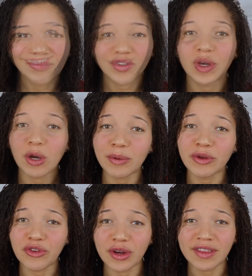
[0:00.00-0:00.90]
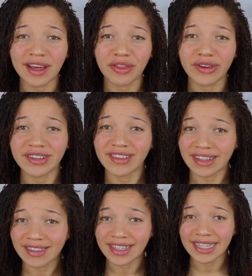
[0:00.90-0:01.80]
So I hope you enjoyed that
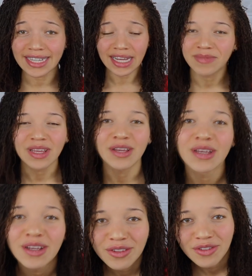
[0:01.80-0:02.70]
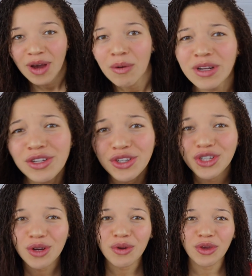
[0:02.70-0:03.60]
360. So I wanted to
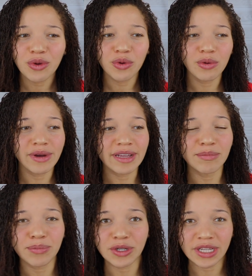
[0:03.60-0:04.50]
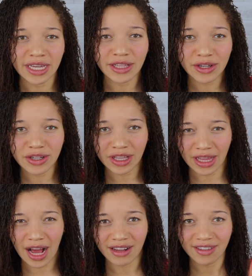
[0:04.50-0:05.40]
show you in particular the
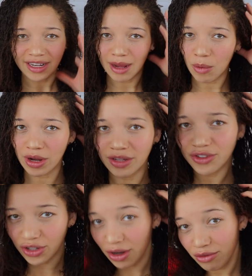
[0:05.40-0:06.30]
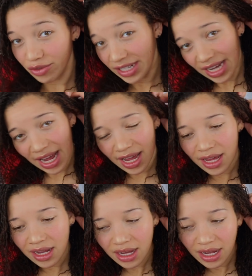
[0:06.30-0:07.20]
locks that I want to start
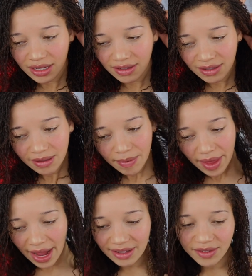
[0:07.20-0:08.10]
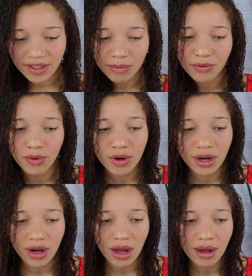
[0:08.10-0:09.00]
retying because, as I've said
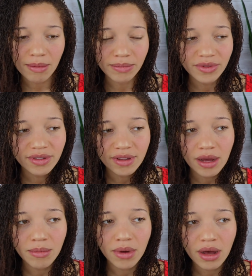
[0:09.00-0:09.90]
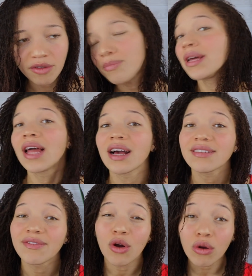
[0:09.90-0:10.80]
before, some of my
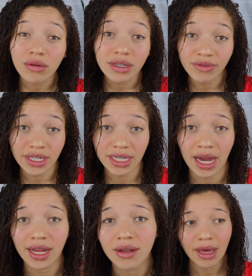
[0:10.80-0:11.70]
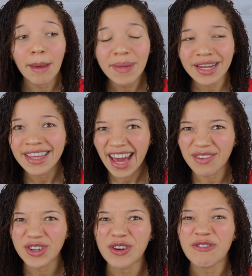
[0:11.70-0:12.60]
locks I've already retied. Immediately
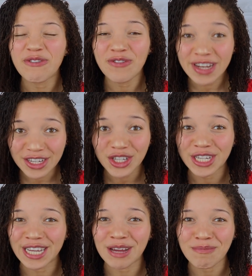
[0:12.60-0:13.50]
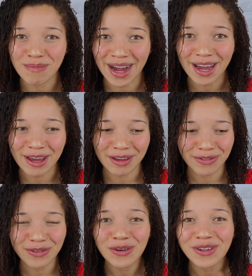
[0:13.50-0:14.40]
after finishing my
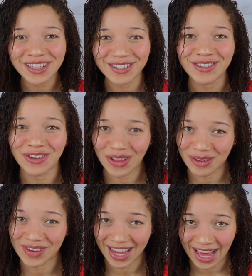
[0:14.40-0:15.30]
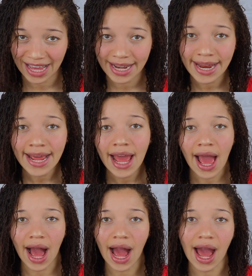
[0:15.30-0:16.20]
full install on my head,
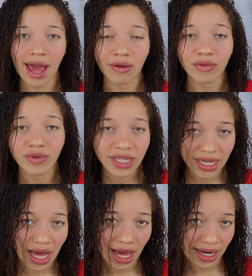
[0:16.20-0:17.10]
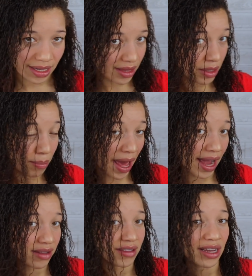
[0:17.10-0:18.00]
I retied the
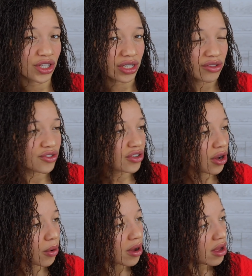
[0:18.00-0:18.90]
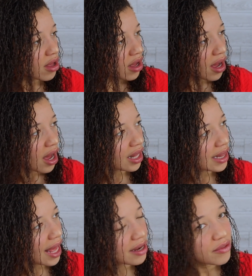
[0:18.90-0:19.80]
back section. So a
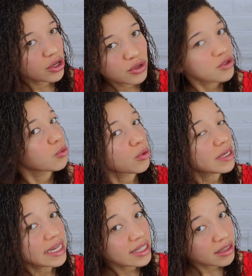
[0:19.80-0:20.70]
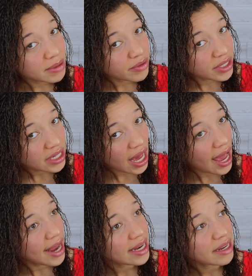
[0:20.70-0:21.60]
lot of those won't need to be
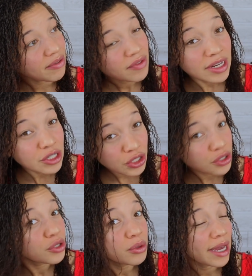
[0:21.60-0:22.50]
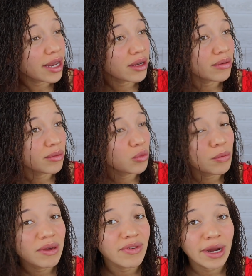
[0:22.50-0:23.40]
retied, and if they do, it will
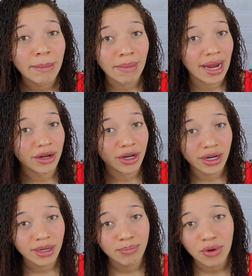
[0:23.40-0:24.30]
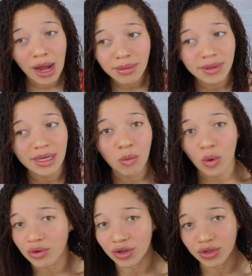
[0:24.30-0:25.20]
be very minor, probably
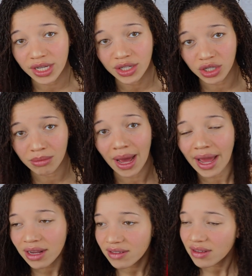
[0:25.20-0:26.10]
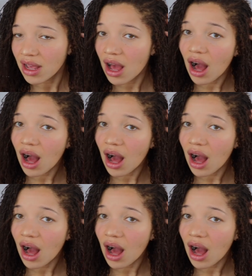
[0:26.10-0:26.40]
1 rotation max.